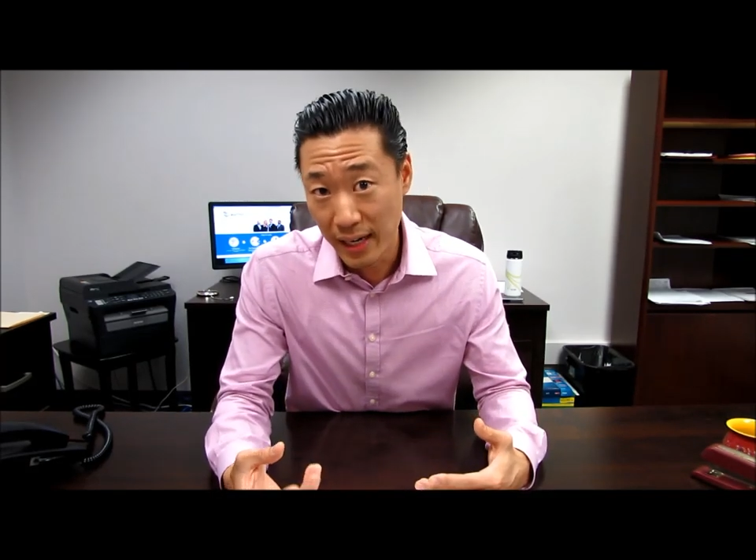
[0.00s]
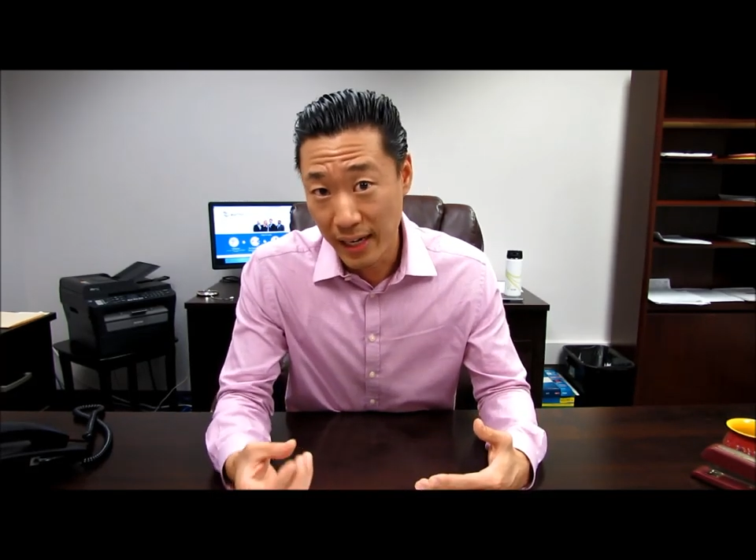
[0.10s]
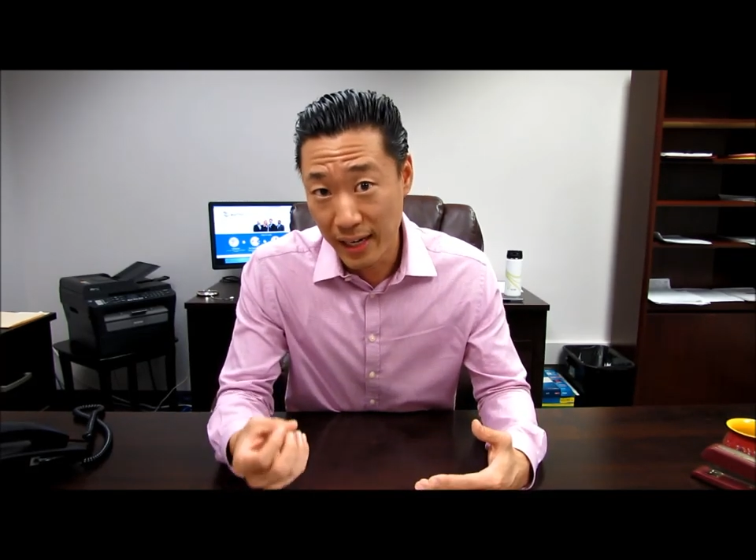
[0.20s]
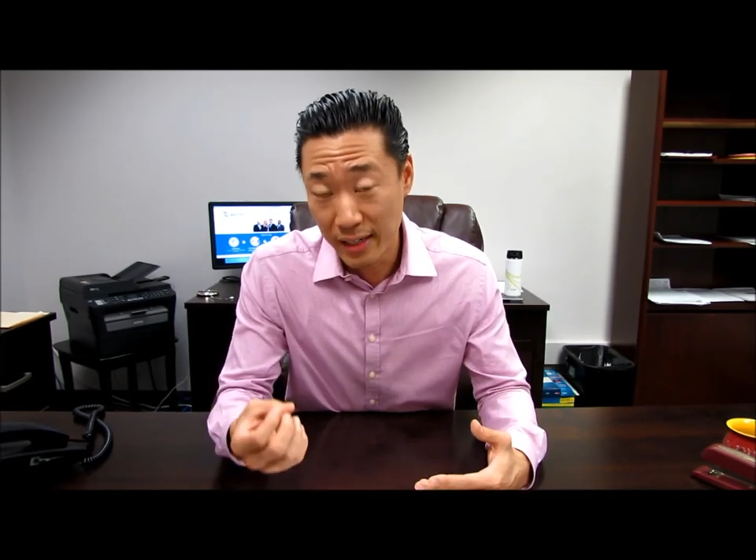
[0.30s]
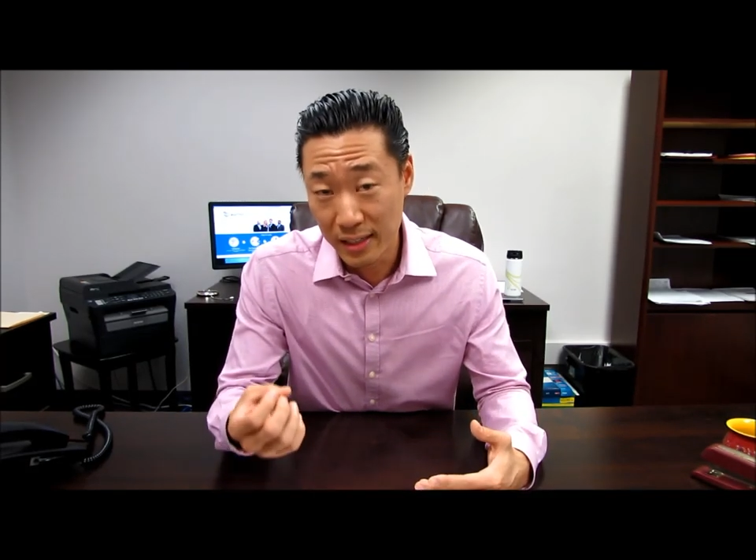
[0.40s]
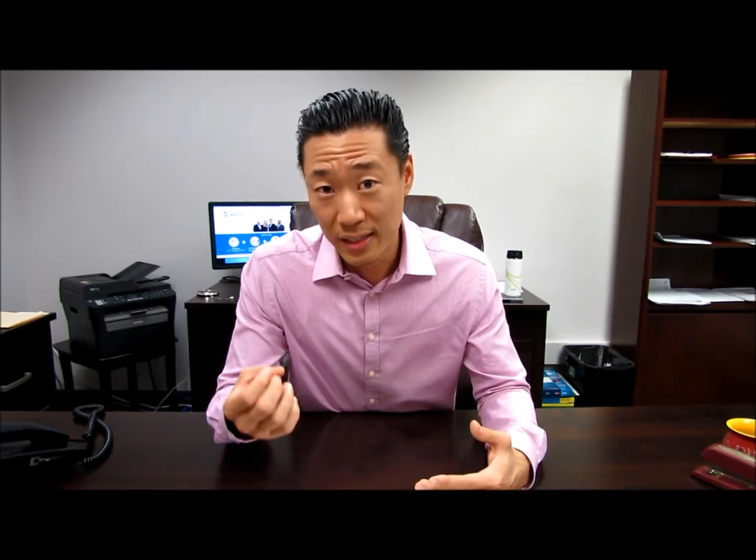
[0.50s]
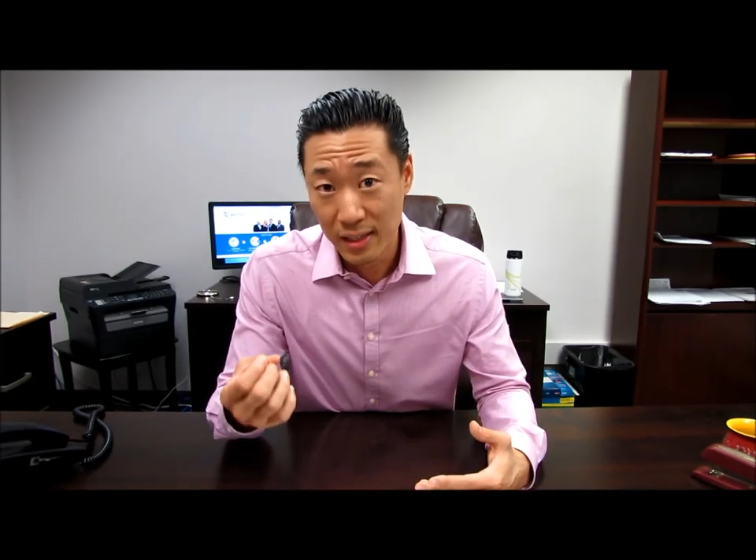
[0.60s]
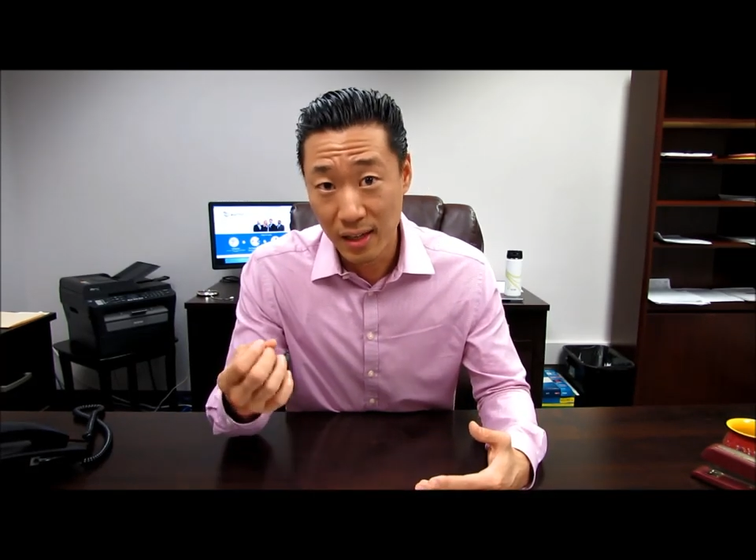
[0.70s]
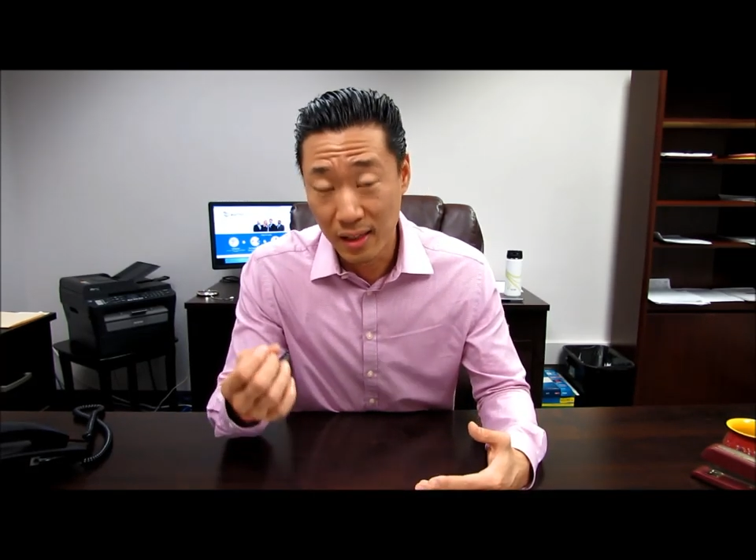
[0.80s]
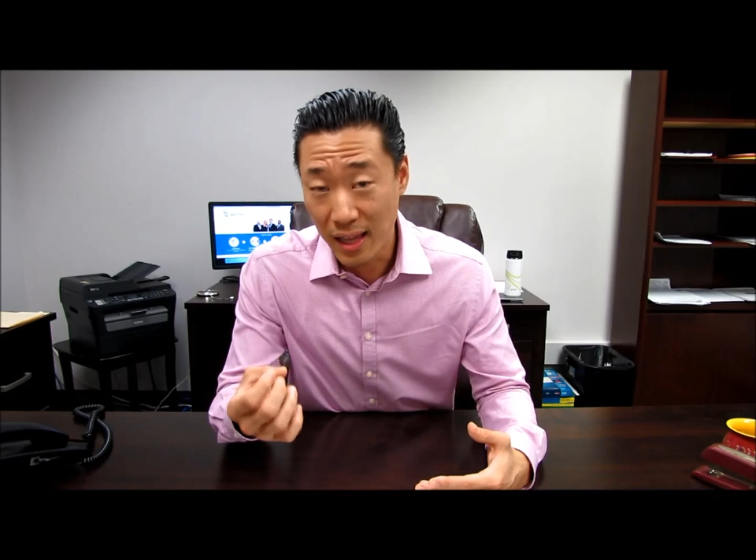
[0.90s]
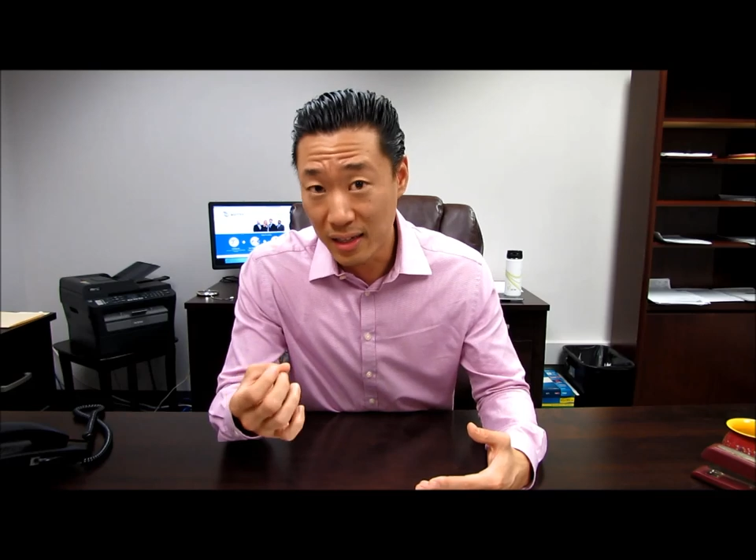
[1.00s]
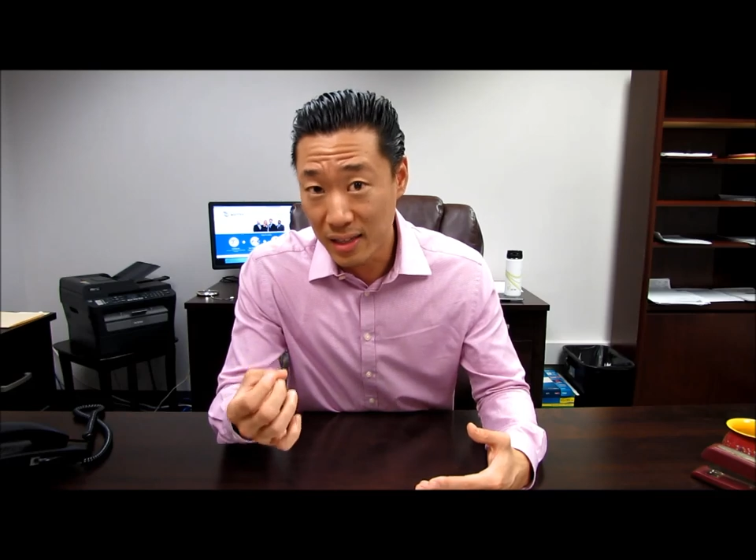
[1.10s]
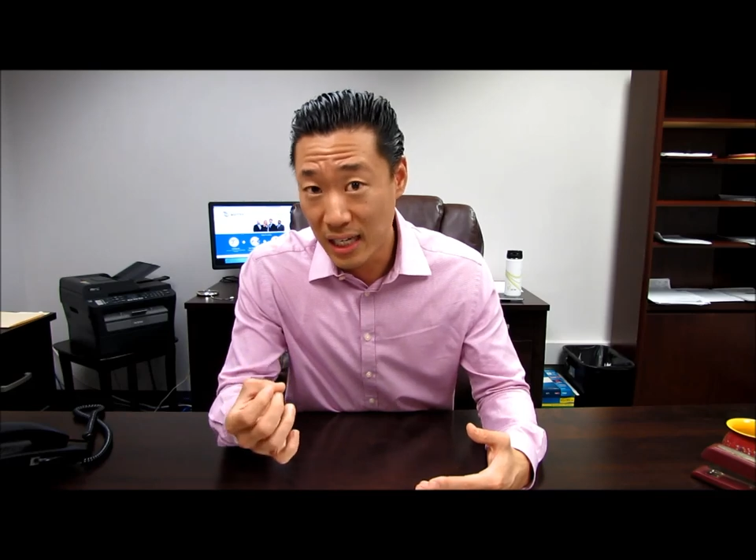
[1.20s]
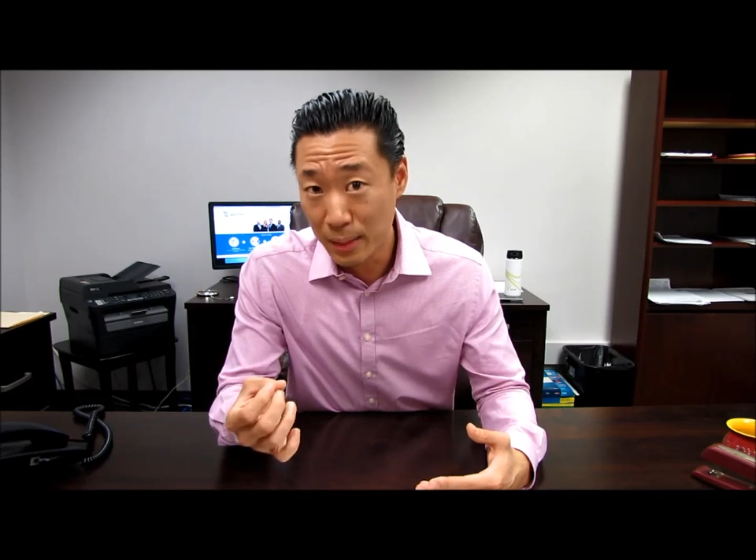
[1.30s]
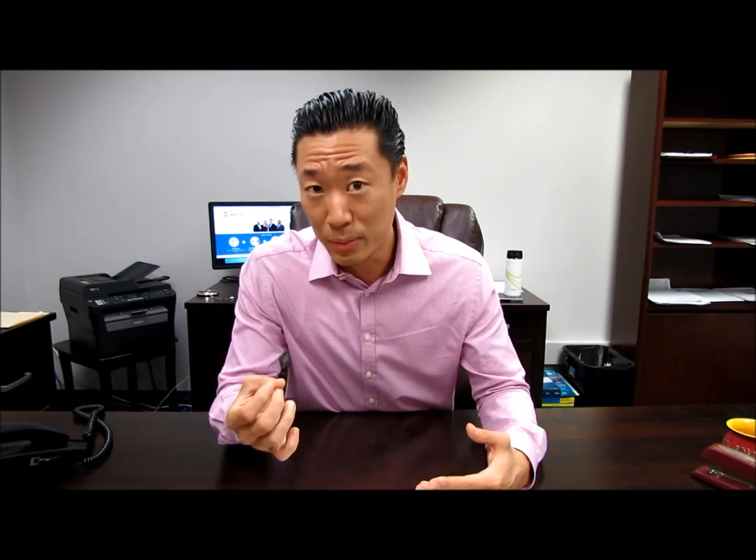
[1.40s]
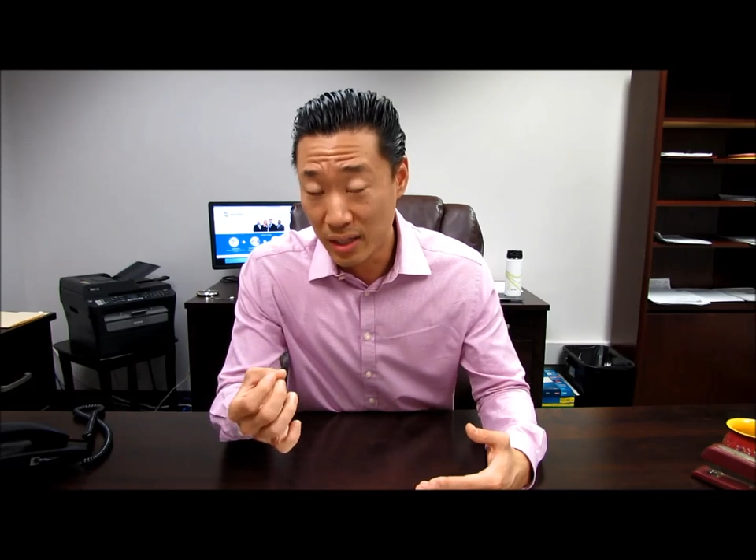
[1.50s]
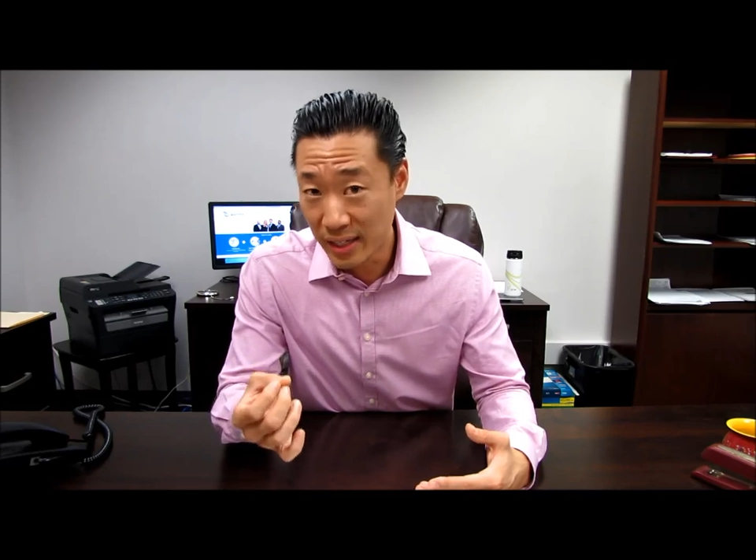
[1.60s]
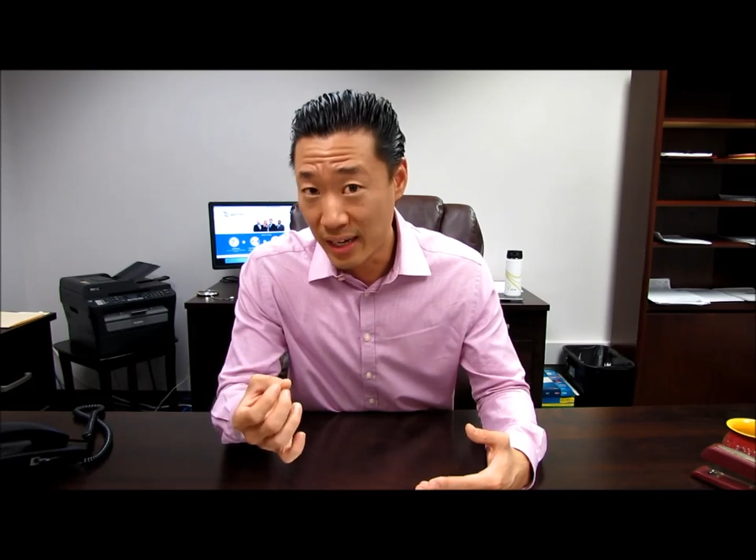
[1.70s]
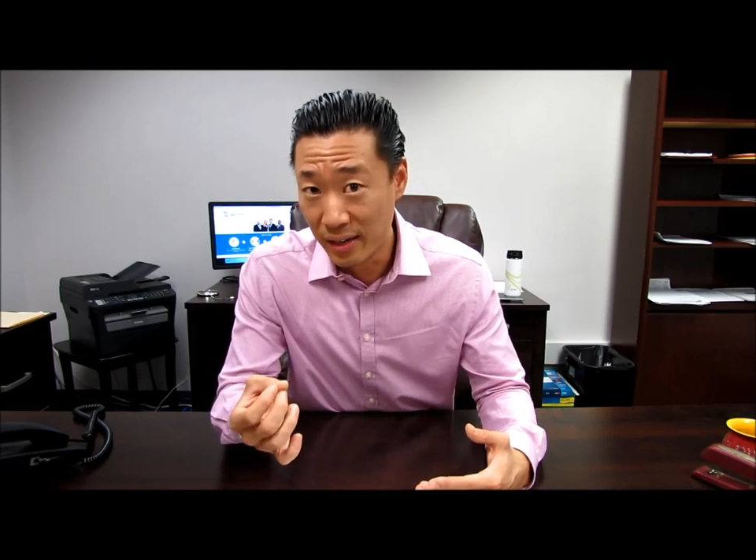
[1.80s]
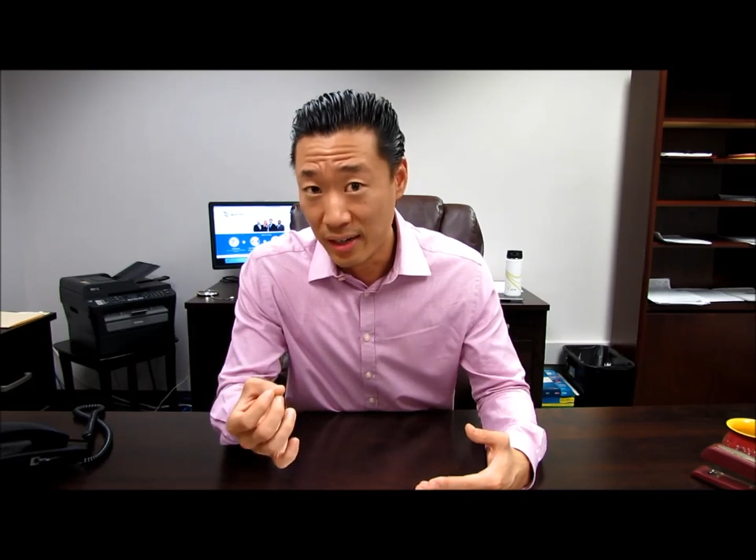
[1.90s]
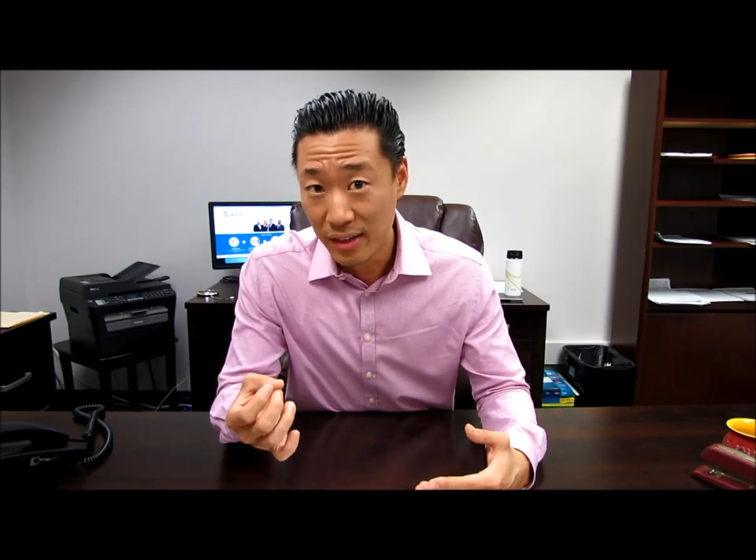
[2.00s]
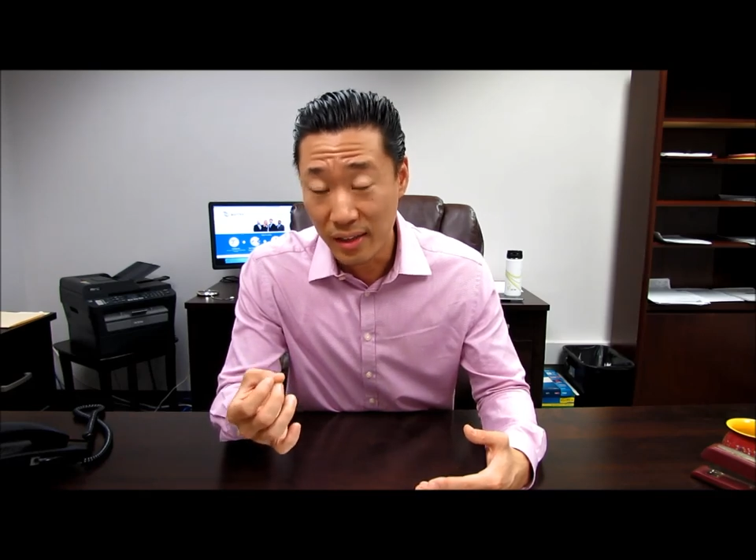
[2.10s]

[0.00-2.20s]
And a lot of times, again,